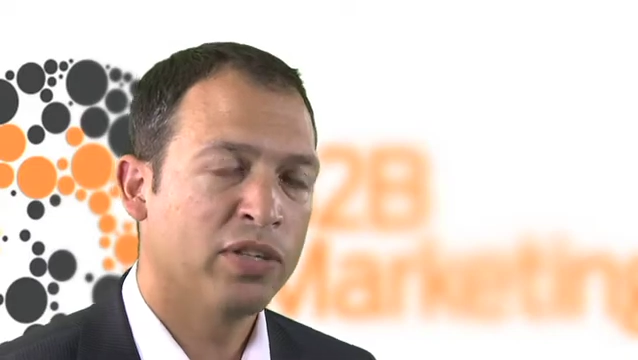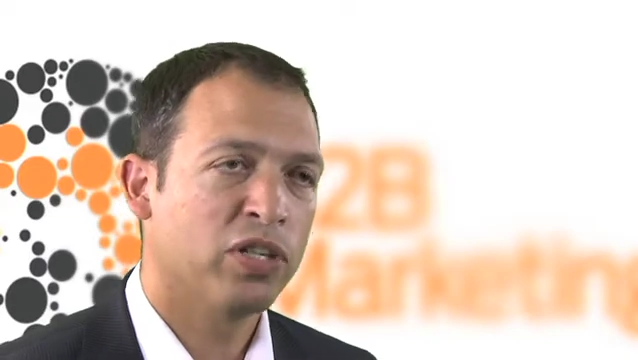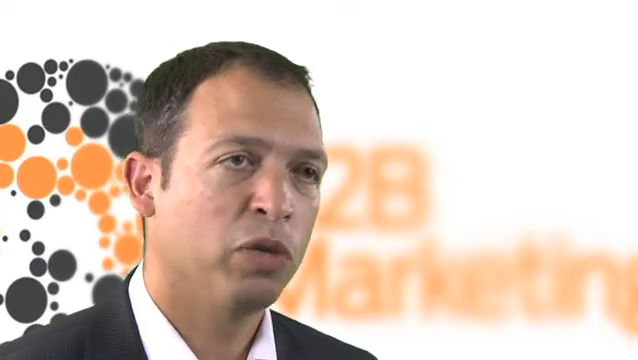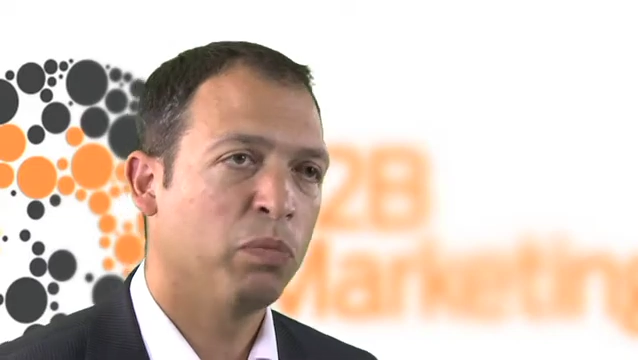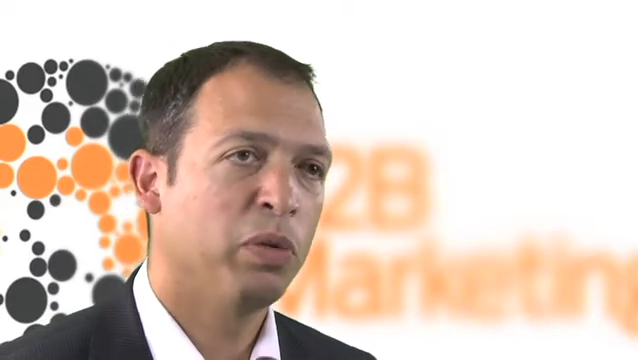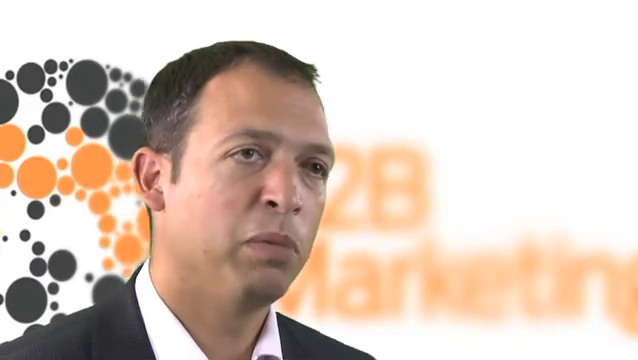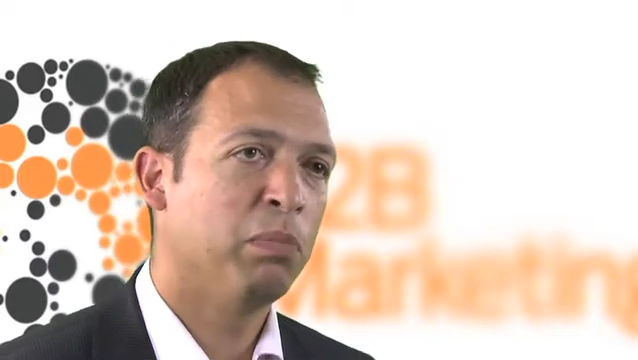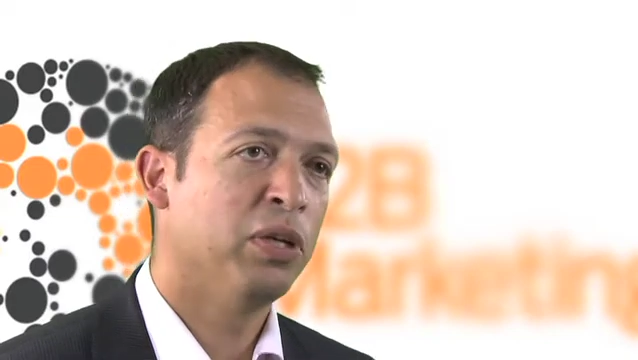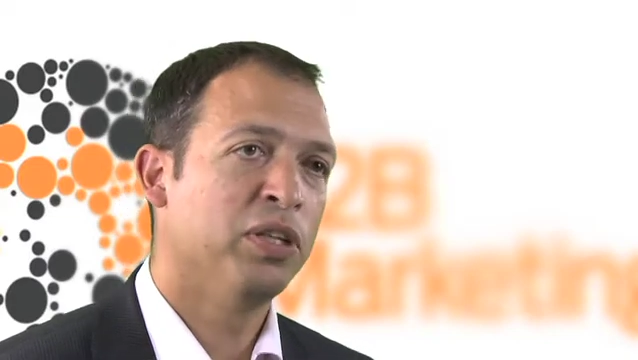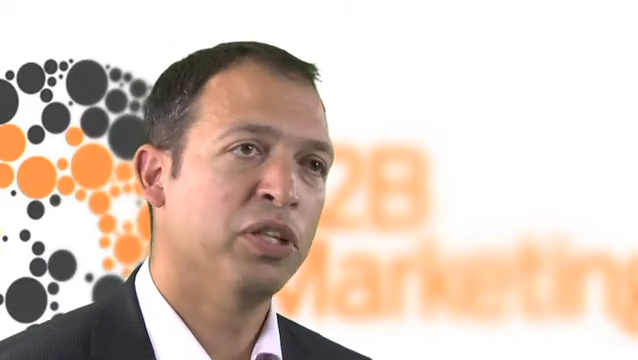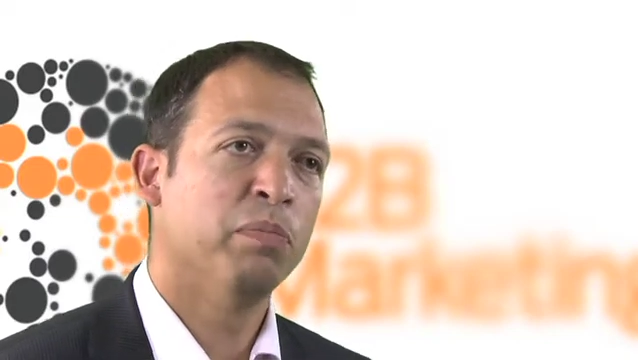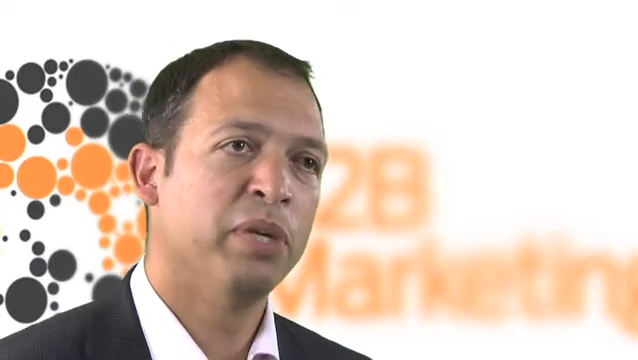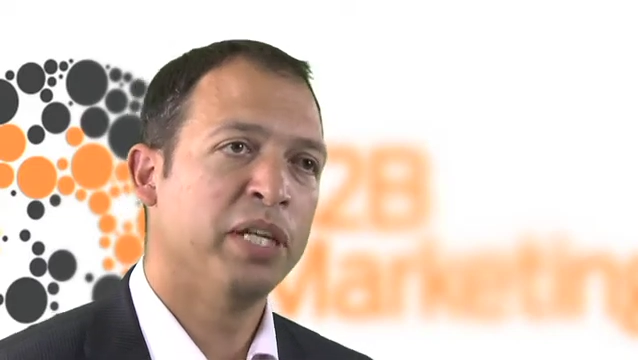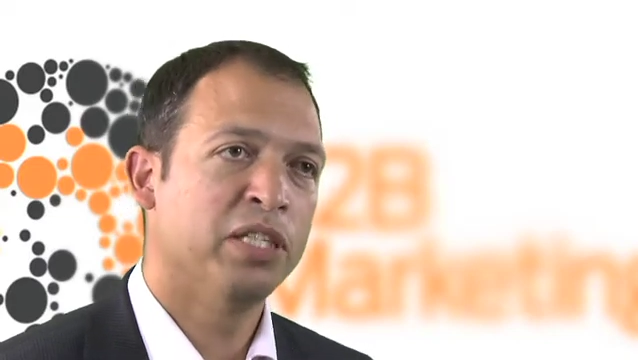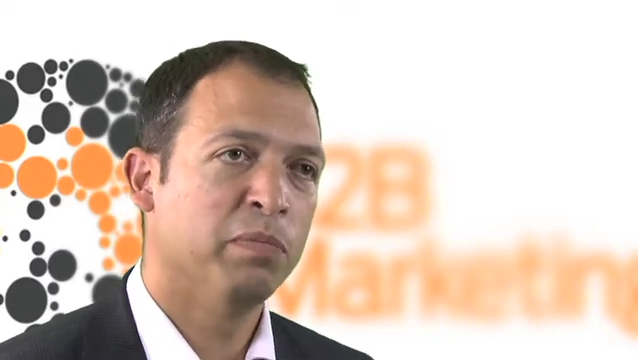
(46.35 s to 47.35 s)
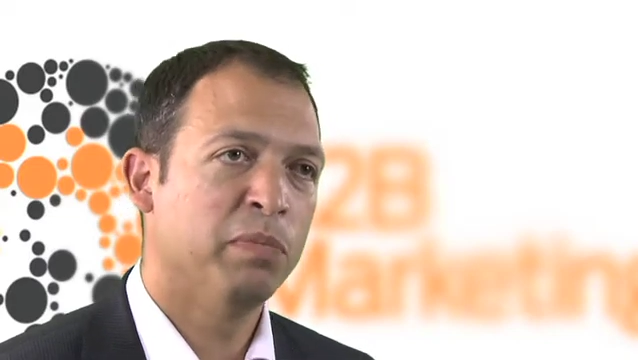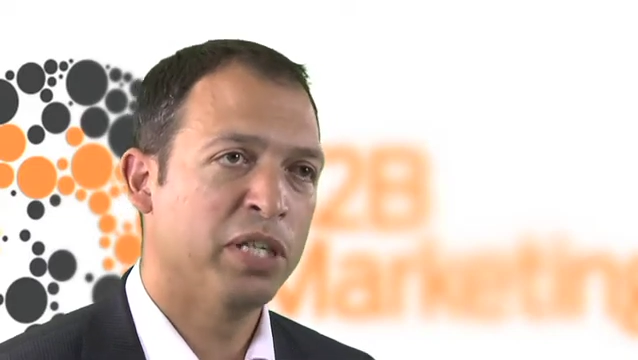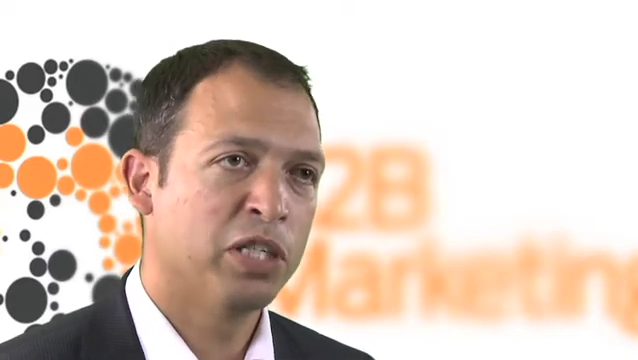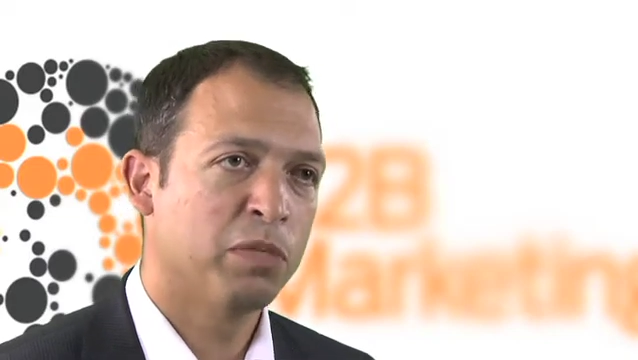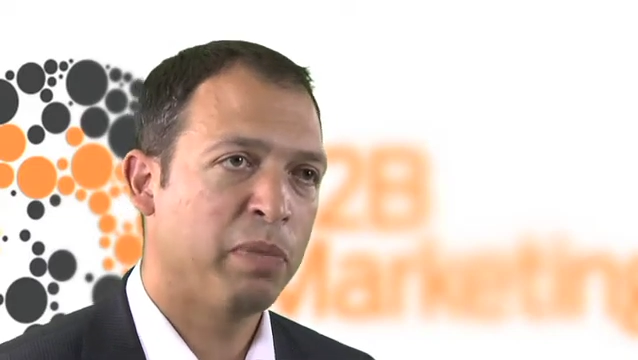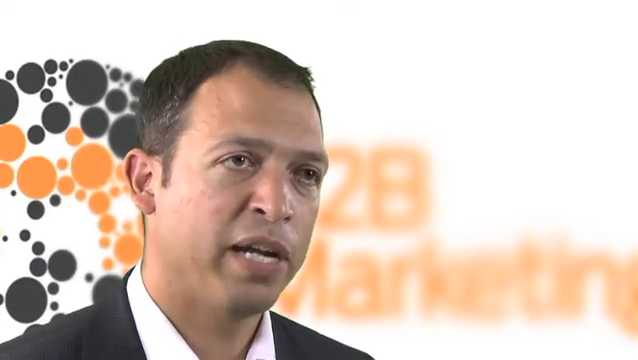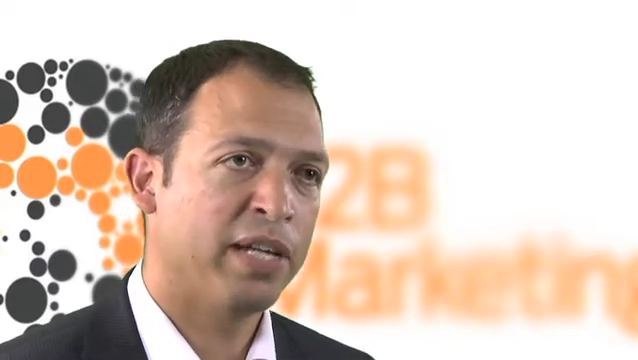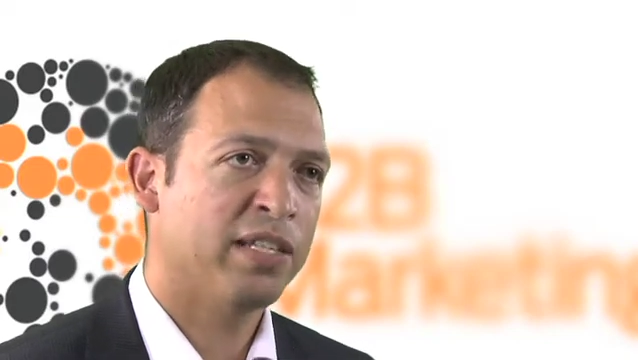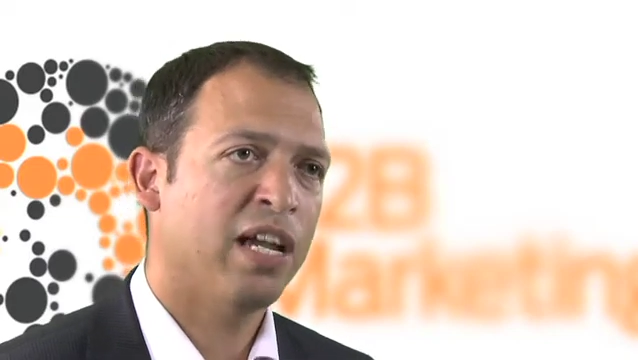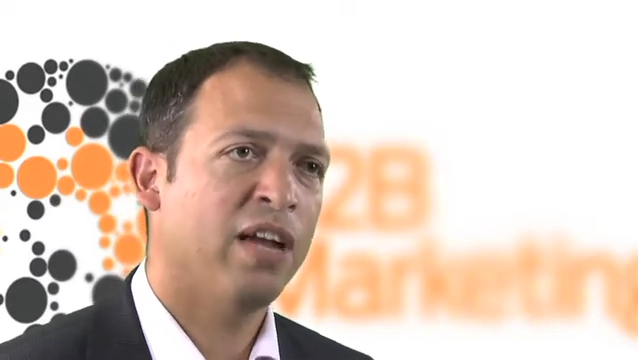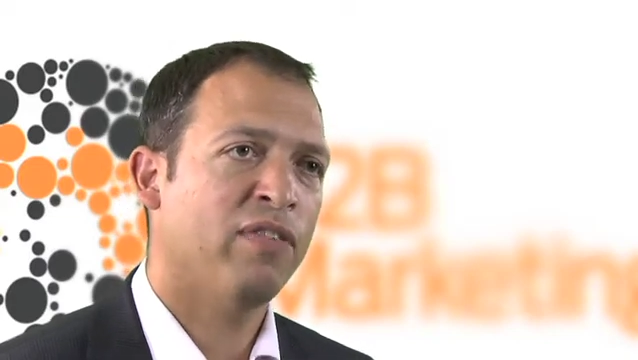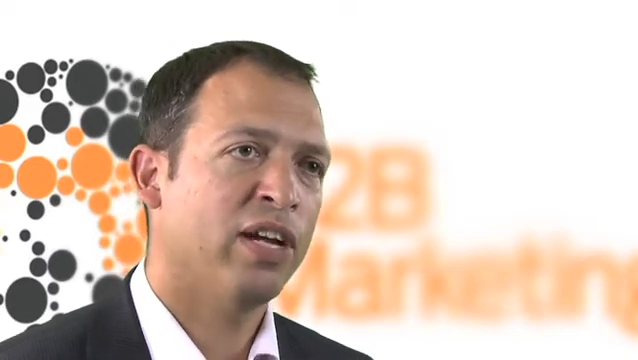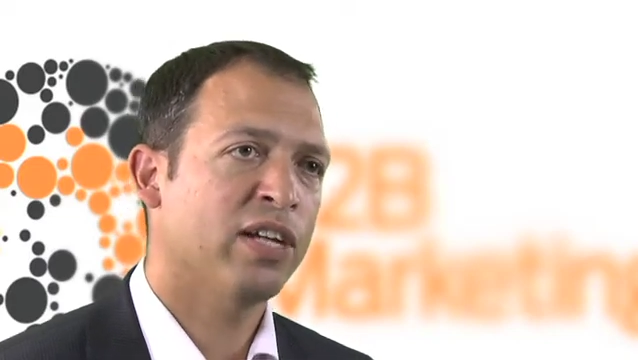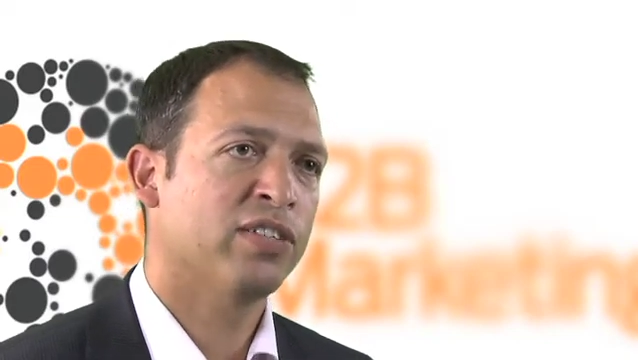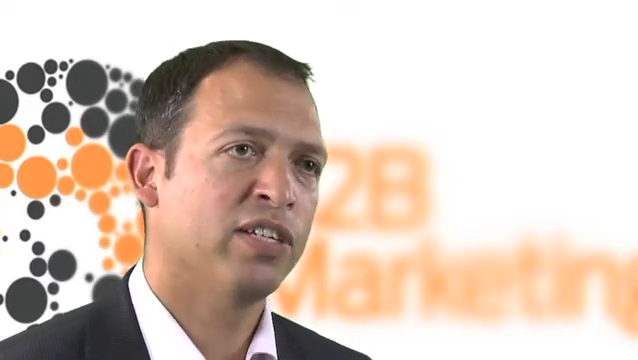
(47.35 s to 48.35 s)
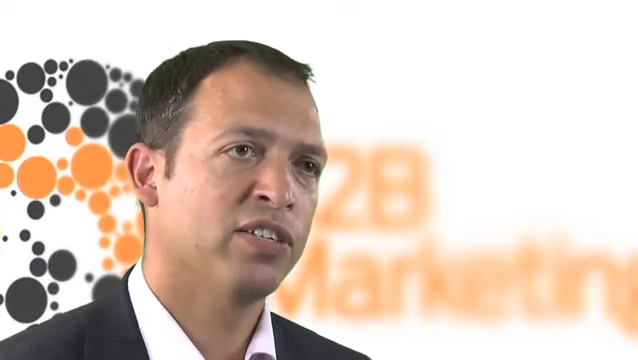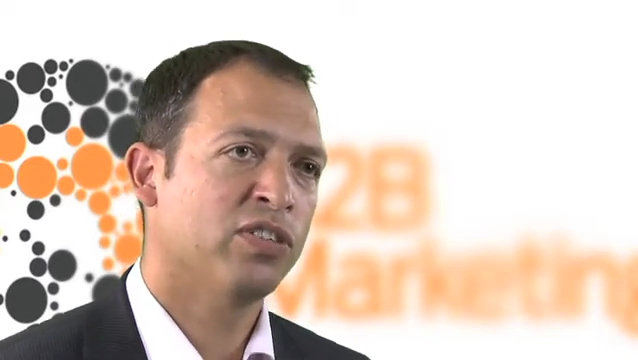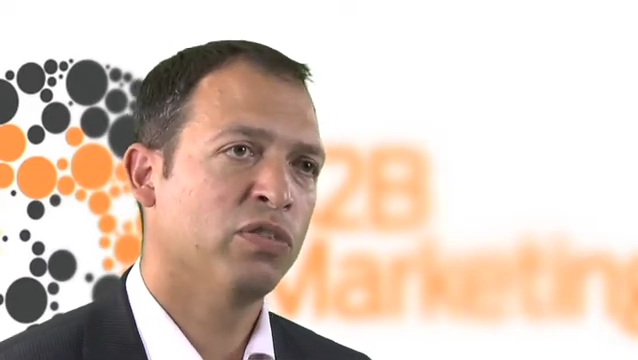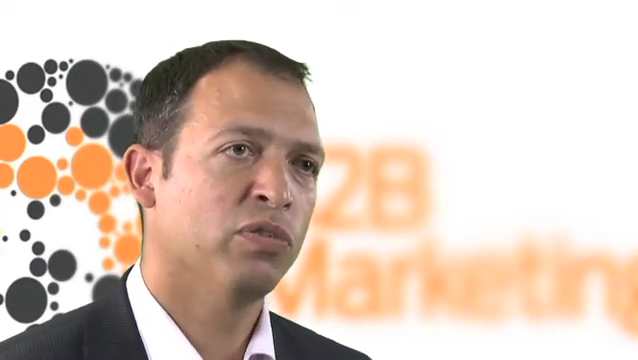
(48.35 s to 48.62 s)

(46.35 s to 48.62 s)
So people in the B2B space have access